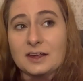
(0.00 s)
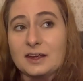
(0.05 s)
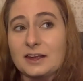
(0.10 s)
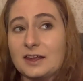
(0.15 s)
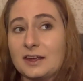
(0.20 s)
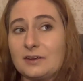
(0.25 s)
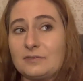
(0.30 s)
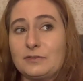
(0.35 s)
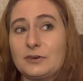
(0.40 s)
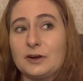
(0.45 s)

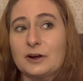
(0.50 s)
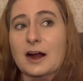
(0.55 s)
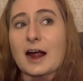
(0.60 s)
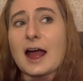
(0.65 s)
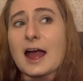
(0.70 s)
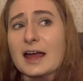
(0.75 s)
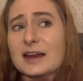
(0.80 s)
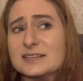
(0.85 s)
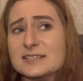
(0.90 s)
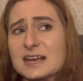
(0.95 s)
if you're
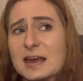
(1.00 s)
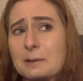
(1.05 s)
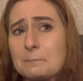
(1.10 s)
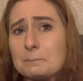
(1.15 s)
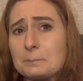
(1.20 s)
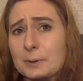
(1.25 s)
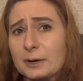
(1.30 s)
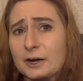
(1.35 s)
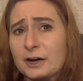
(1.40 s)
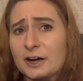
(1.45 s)
hot
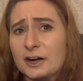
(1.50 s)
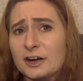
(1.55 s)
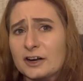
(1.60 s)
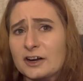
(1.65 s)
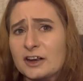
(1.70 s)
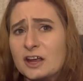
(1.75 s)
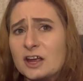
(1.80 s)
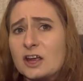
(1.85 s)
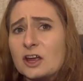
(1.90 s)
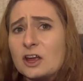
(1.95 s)
tempered,
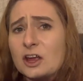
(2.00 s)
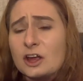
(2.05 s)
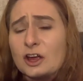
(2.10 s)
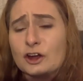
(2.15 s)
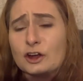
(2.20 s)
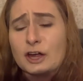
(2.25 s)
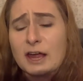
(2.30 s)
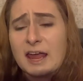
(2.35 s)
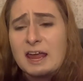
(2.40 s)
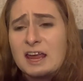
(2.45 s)
uh,
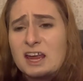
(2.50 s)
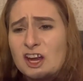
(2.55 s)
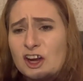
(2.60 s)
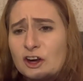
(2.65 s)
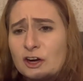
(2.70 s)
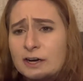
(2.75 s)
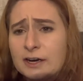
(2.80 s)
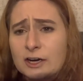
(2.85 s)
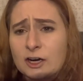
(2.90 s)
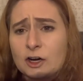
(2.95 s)

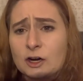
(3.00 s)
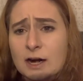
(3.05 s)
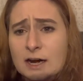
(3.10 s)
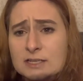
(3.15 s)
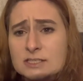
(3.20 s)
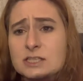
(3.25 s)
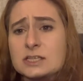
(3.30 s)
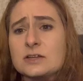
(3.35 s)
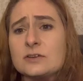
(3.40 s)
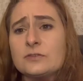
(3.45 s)
angry,
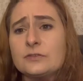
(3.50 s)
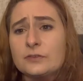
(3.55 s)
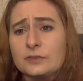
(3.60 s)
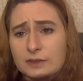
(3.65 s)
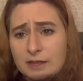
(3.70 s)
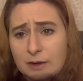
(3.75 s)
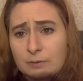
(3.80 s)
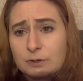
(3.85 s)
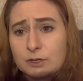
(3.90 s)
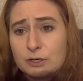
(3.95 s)
aggressive,
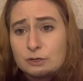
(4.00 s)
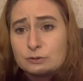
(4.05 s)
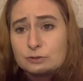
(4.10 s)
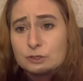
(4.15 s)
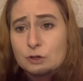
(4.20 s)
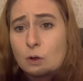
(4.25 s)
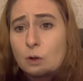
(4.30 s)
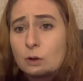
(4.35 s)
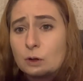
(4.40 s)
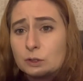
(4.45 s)
they would use
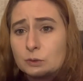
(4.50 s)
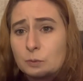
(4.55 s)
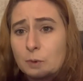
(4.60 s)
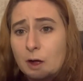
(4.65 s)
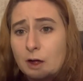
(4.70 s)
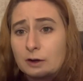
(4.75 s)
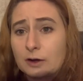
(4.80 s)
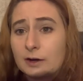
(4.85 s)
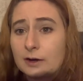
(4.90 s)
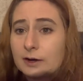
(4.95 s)
cold
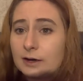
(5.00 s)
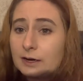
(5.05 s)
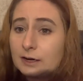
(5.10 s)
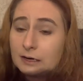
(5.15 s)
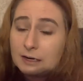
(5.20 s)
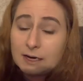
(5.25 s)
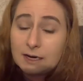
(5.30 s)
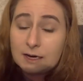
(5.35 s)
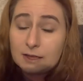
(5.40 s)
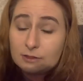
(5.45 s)
water
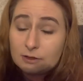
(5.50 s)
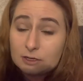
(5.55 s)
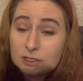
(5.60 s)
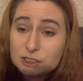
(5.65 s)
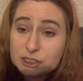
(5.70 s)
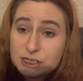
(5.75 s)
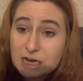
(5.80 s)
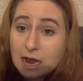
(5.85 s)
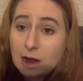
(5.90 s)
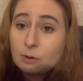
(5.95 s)
in either
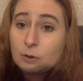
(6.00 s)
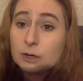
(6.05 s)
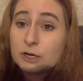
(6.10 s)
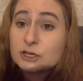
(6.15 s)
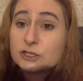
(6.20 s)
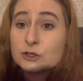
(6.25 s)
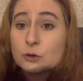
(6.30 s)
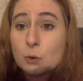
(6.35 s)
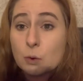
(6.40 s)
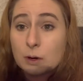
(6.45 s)

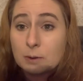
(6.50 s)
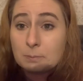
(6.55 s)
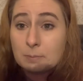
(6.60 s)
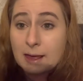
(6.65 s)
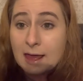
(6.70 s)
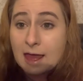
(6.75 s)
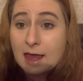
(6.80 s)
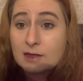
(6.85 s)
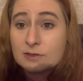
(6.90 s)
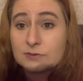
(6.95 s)
showers or
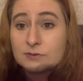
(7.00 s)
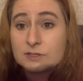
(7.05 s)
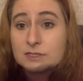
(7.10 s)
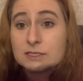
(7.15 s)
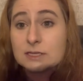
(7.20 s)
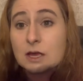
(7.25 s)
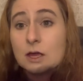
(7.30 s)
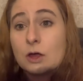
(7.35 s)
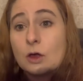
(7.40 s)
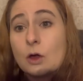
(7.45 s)
baths,
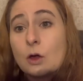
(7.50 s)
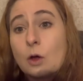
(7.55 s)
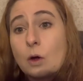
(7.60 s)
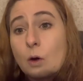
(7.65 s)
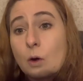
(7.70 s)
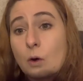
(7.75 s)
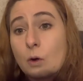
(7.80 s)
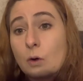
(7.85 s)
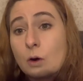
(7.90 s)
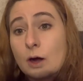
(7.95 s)

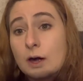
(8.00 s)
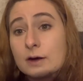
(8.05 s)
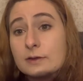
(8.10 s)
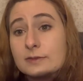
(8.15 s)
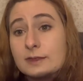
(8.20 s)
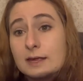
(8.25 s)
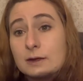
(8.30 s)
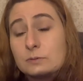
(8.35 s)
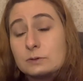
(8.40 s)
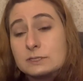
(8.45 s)
or
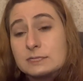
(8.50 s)
they would